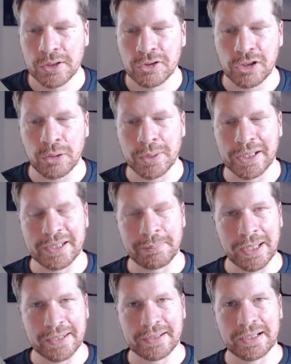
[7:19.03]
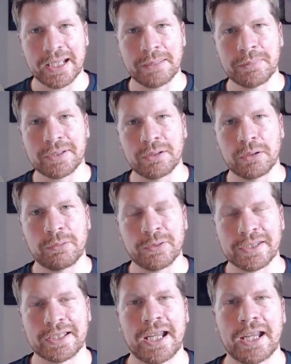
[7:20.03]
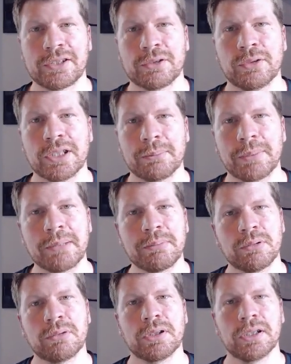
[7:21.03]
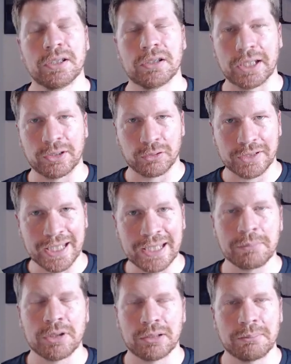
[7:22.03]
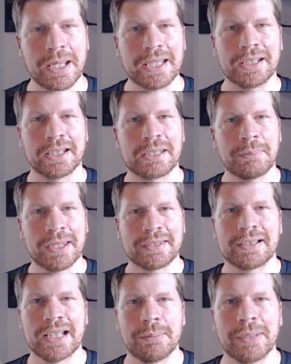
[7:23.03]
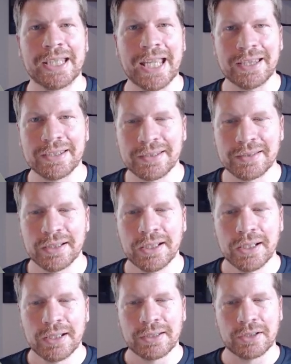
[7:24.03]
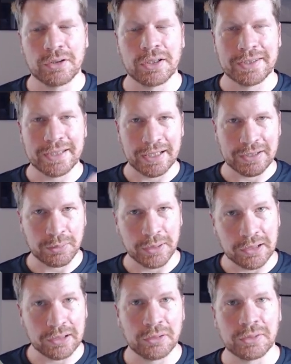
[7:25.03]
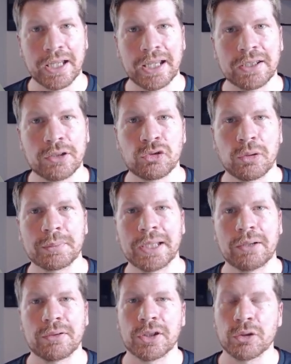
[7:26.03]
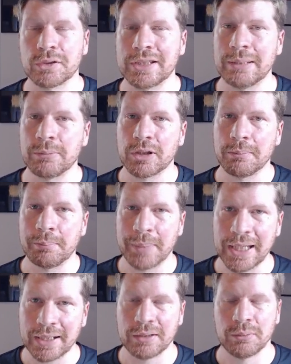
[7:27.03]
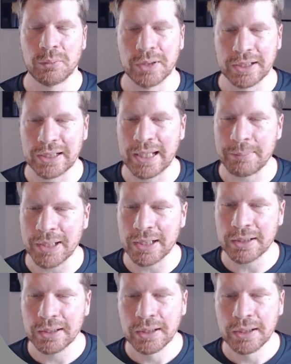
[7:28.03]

Show an expense claim. So if it's a category that people, like your team, can make an expense claim against, then you can tick to include that in the drop down that your team can pick when claiming.